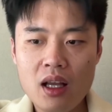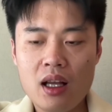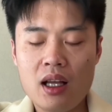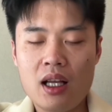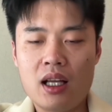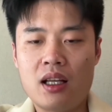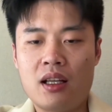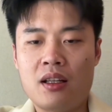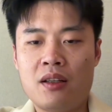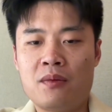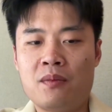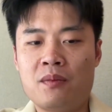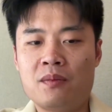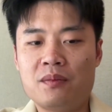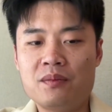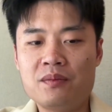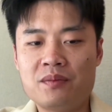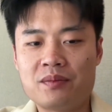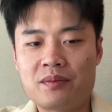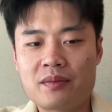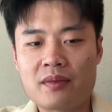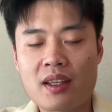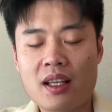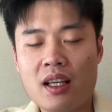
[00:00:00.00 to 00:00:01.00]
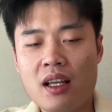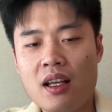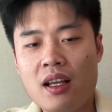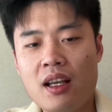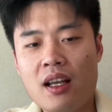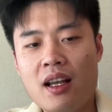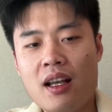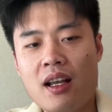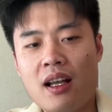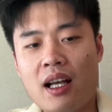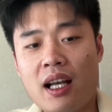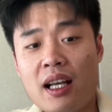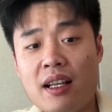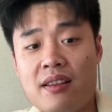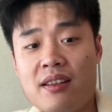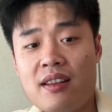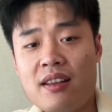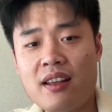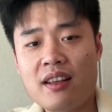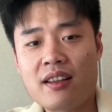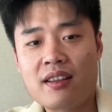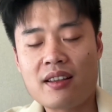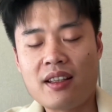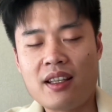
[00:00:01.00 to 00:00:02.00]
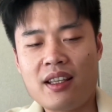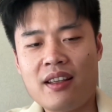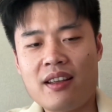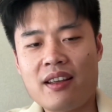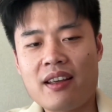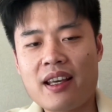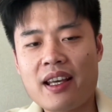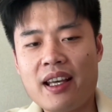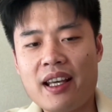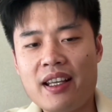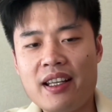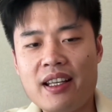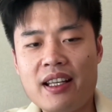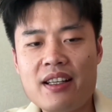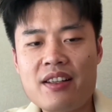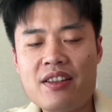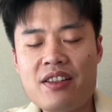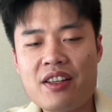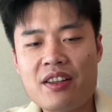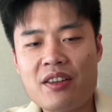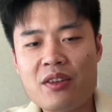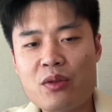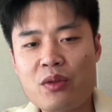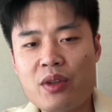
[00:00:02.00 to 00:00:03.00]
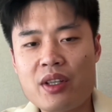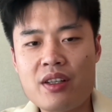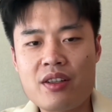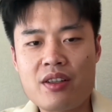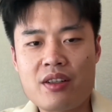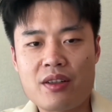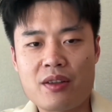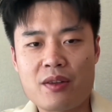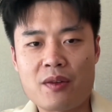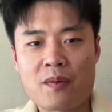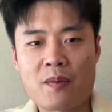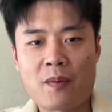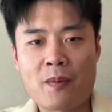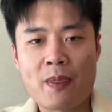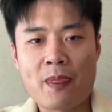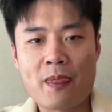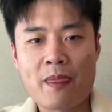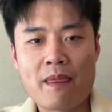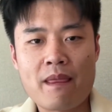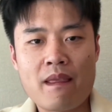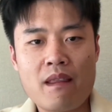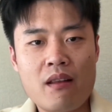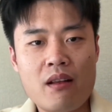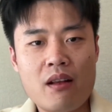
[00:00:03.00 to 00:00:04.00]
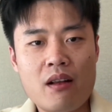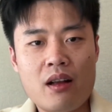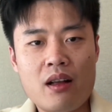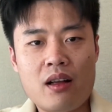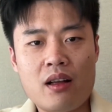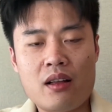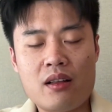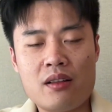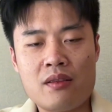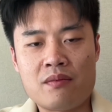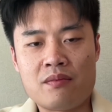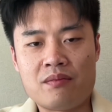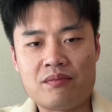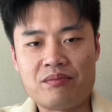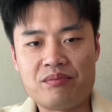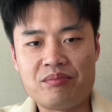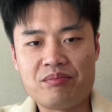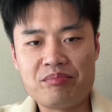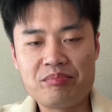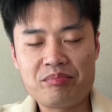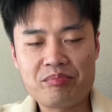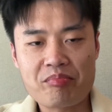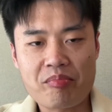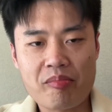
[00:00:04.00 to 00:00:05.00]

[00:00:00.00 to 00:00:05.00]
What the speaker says: Um, I think in AI generation, um,